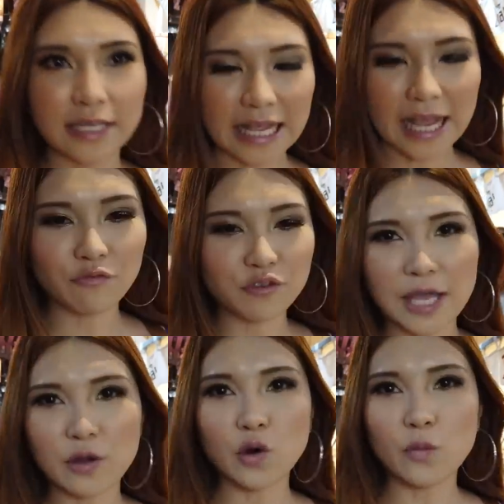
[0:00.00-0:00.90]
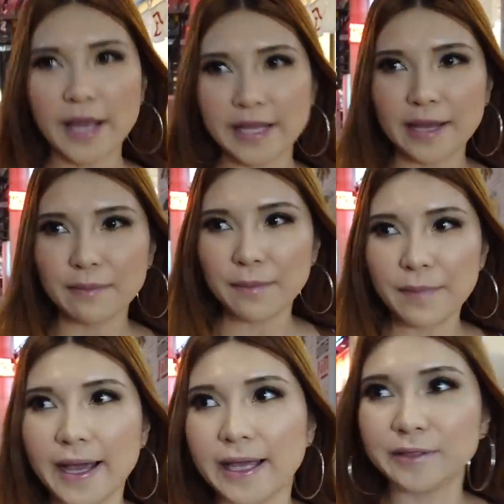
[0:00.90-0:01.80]
And I have to go back and get my
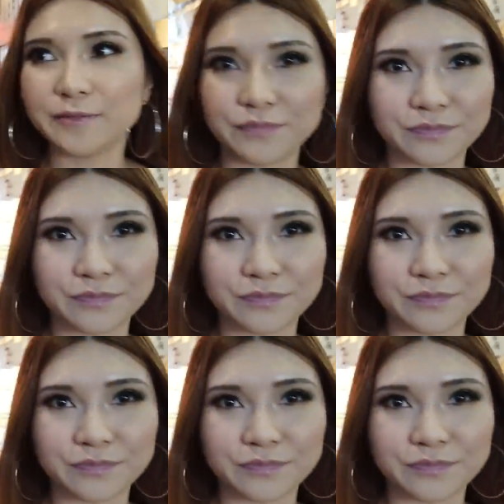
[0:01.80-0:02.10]
pie.